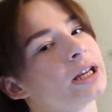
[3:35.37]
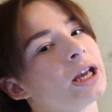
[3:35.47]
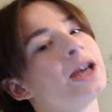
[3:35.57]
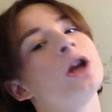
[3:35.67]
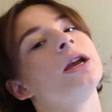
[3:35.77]

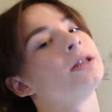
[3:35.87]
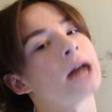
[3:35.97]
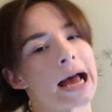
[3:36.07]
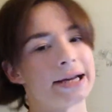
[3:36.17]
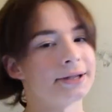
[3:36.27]
He
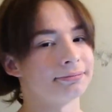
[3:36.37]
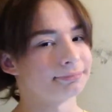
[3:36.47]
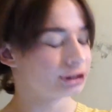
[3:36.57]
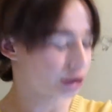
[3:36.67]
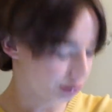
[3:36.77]
died.
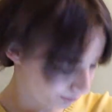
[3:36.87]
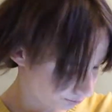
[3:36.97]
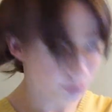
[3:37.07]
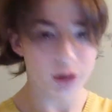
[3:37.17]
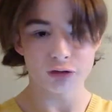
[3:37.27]
So,
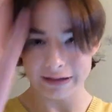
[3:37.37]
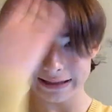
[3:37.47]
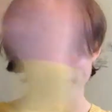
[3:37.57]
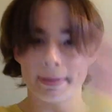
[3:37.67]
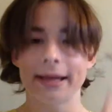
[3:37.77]

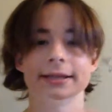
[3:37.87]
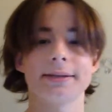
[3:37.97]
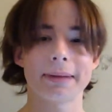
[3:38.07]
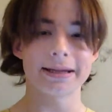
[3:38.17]
rest in peace.